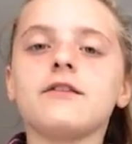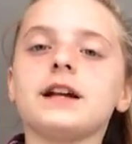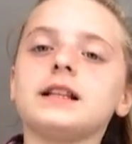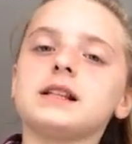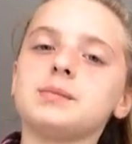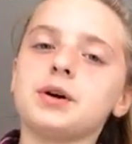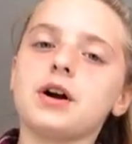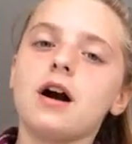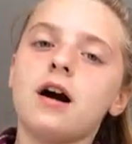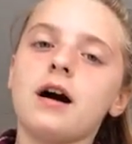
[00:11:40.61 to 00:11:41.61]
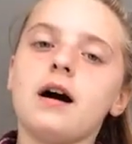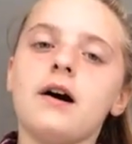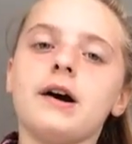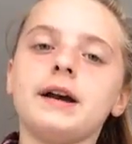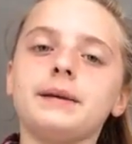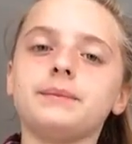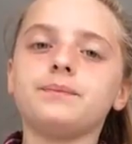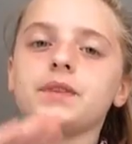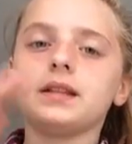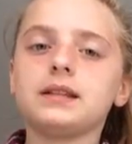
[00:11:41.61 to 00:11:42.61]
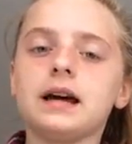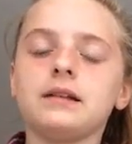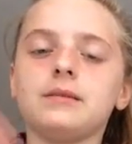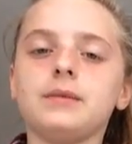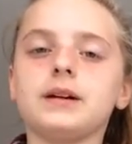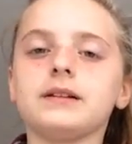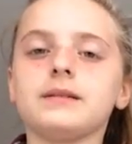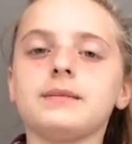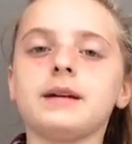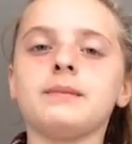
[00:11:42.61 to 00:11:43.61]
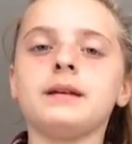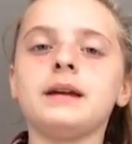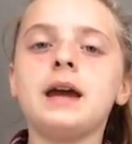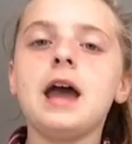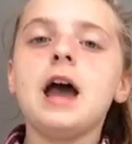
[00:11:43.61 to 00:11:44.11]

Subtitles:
rate this book a high standard, because it made me